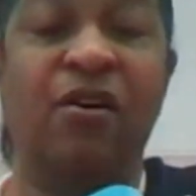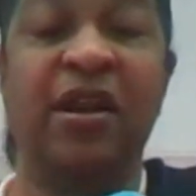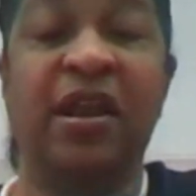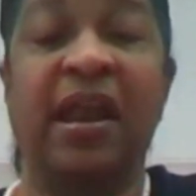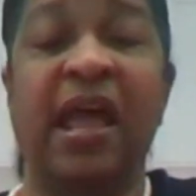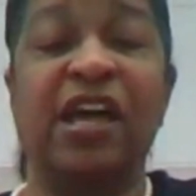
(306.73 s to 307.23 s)

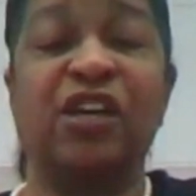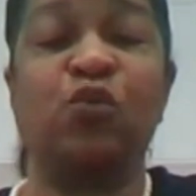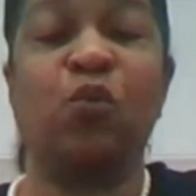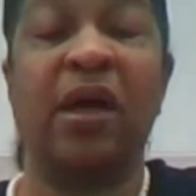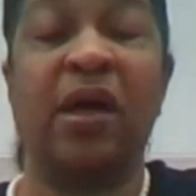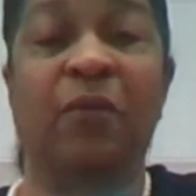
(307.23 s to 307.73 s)
on it
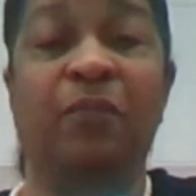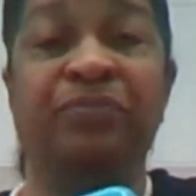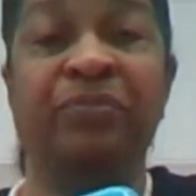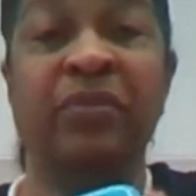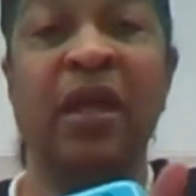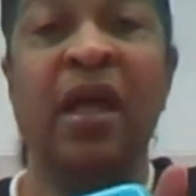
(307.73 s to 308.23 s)
as well.
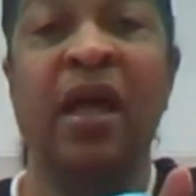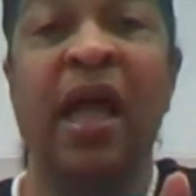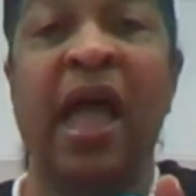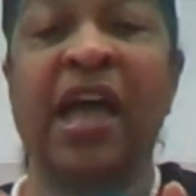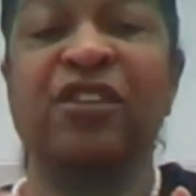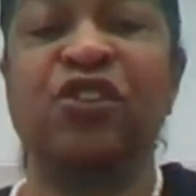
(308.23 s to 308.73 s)

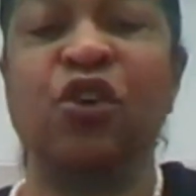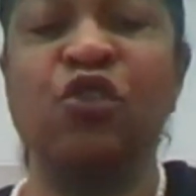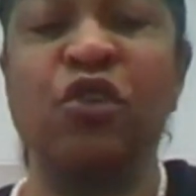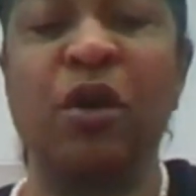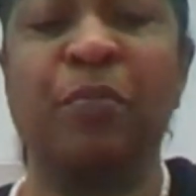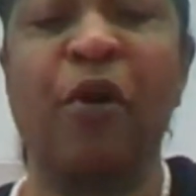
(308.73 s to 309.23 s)
And so
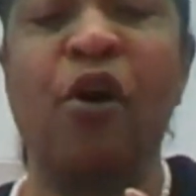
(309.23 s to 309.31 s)
you can